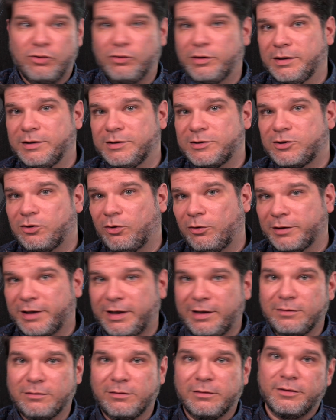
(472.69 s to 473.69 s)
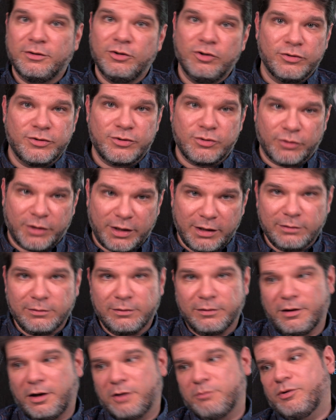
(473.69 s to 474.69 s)
you can install Kindle and use your
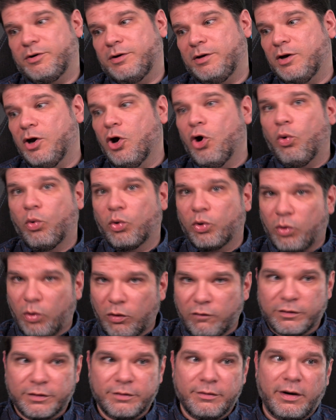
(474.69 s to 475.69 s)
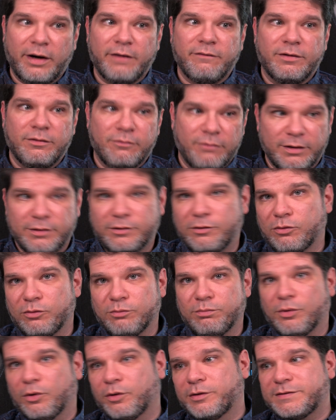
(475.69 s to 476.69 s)
Kindle library or Overdrive and rent your
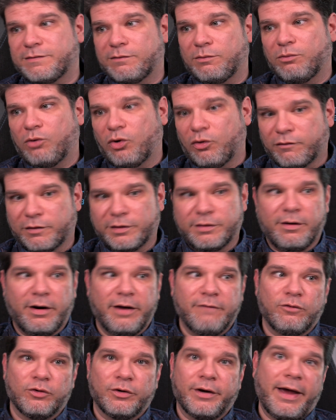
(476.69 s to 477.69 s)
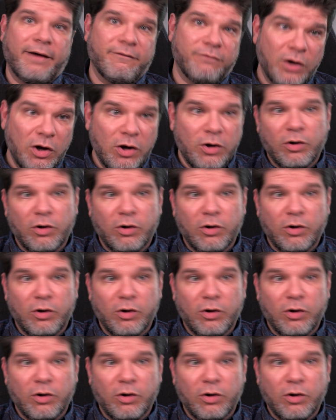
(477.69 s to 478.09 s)
books from Overdrive or have